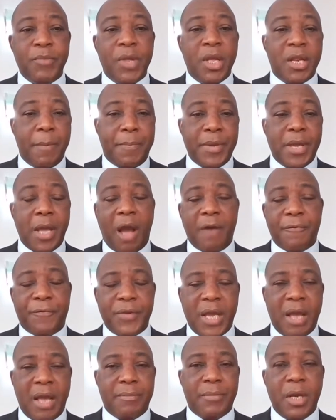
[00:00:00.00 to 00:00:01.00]
The
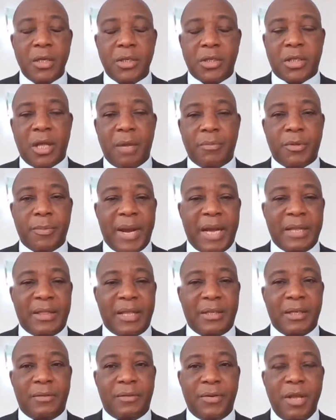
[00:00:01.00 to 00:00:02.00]
BRVM slumped by
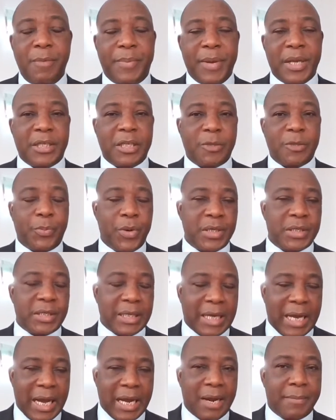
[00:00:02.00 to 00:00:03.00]
33 basis points.
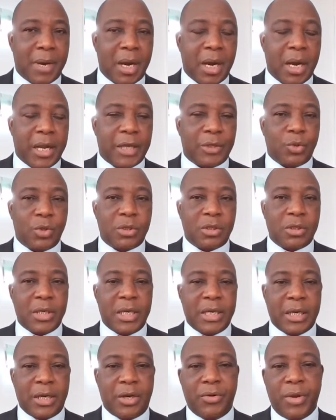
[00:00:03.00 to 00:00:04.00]
The Ghana market was
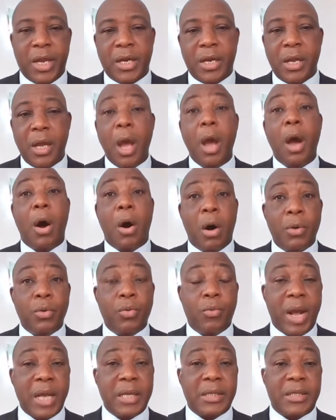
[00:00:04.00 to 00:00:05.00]
in the green
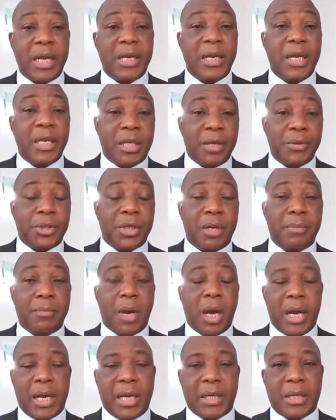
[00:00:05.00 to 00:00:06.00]
on Wednesday. The Egyptian
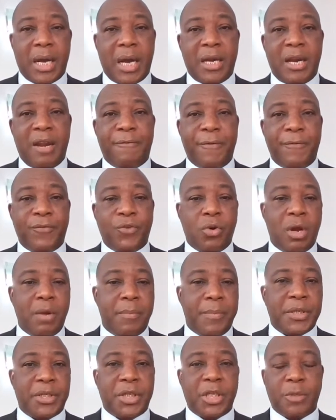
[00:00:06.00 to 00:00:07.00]
market added
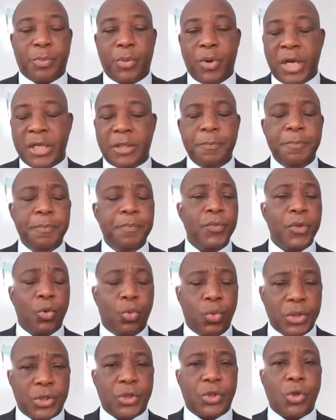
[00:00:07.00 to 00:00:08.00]
51 basis points.
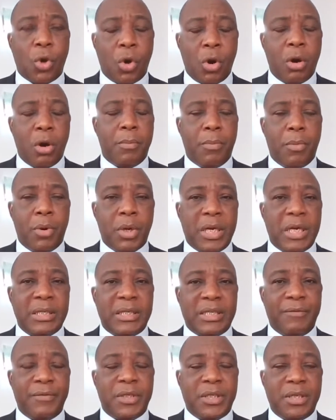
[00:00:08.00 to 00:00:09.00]
We saw more than
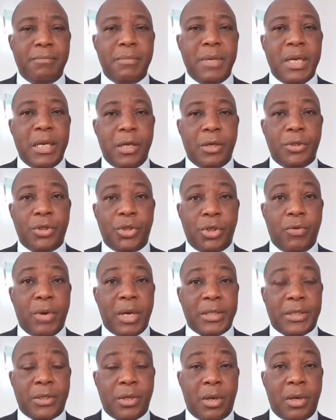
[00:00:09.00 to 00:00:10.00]
$70 million in
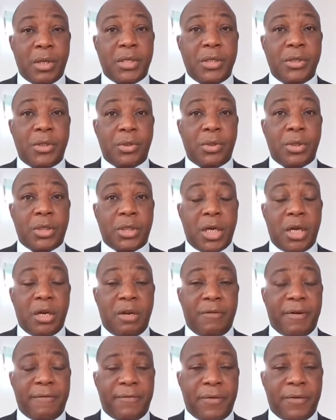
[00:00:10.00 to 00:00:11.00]
total
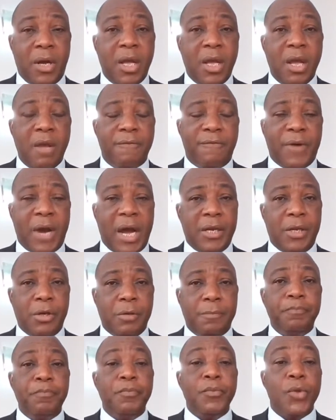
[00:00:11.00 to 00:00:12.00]
turnover
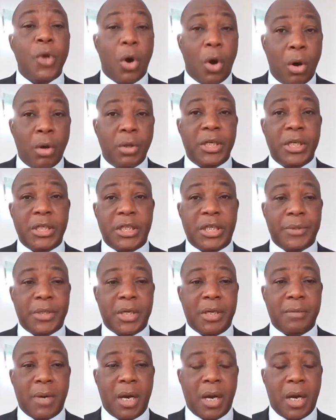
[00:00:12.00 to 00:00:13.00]
value on the
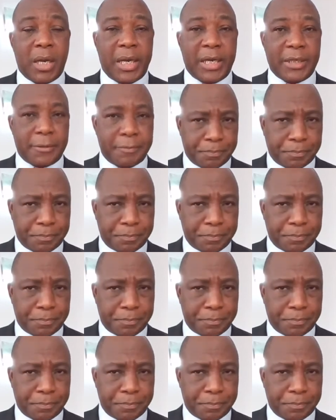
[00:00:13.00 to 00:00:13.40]
Egyptian market.